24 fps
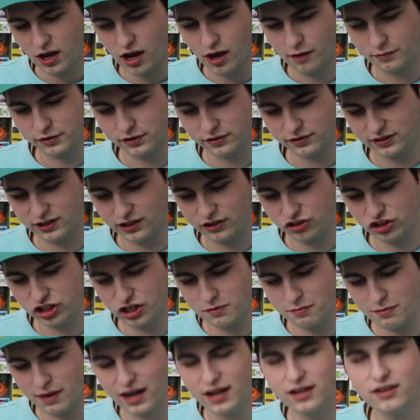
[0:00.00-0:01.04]
Um, so it says
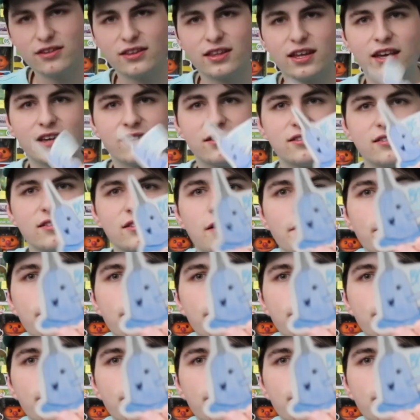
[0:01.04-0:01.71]
she made this.